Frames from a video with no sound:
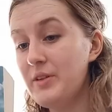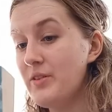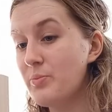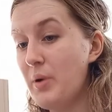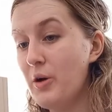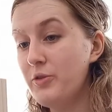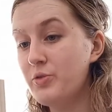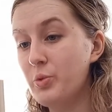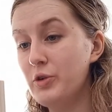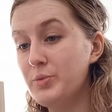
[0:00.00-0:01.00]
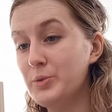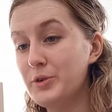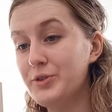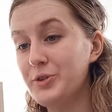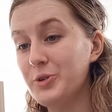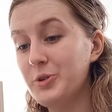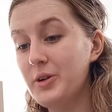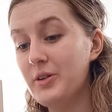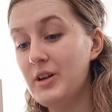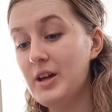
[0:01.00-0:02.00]
this is post-World War II,
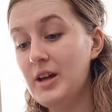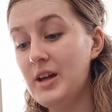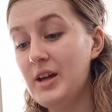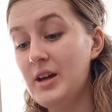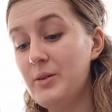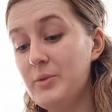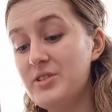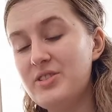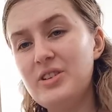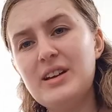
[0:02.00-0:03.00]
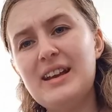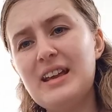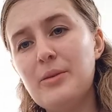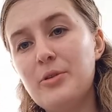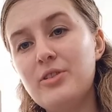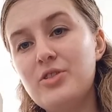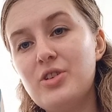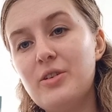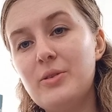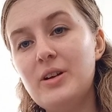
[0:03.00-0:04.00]
which still kind of covers the
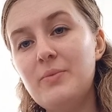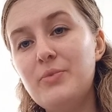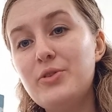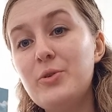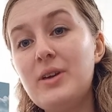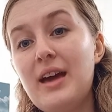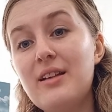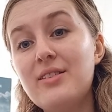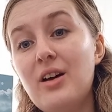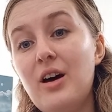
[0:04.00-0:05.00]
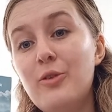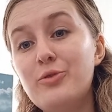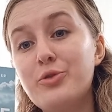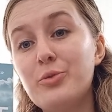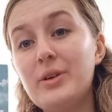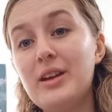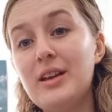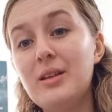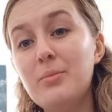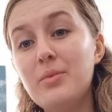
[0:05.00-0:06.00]
genre. Suitcase of
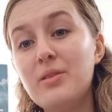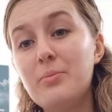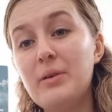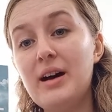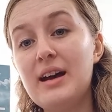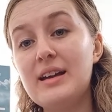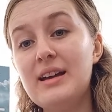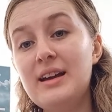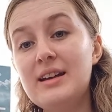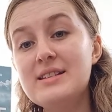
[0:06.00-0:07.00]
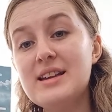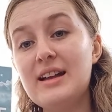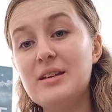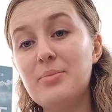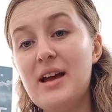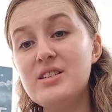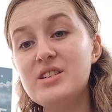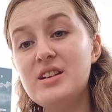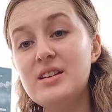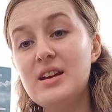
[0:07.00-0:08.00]
Dreams by Tanya
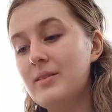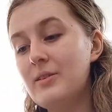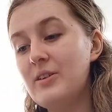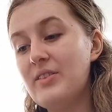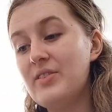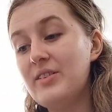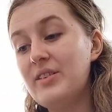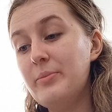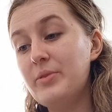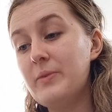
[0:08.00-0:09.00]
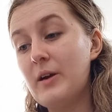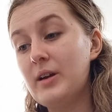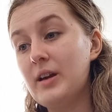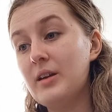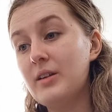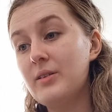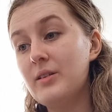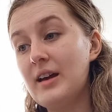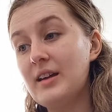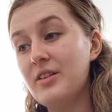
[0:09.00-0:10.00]
Blanchard. So yeah, this seems very,
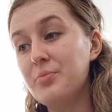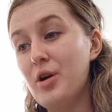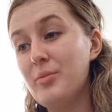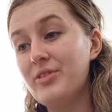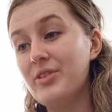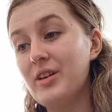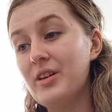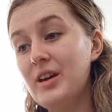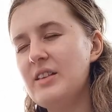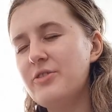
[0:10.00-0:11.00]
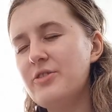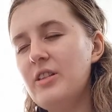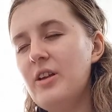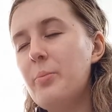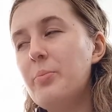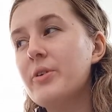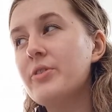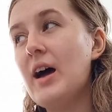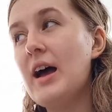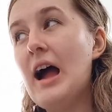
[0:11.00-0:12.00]
I guess, promising. There's not a lot of books
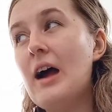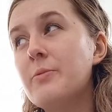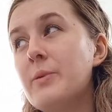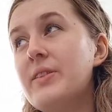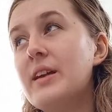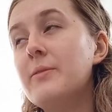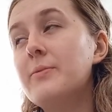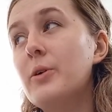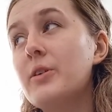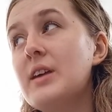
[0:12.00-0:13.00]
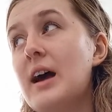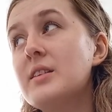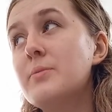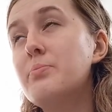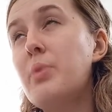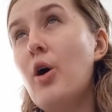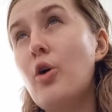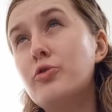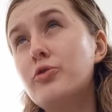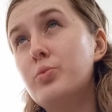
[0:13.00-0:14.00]
that I have read that I've looked at
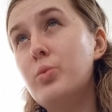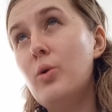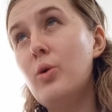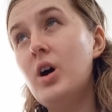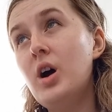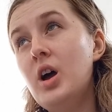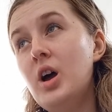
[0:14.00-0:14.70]
post-war.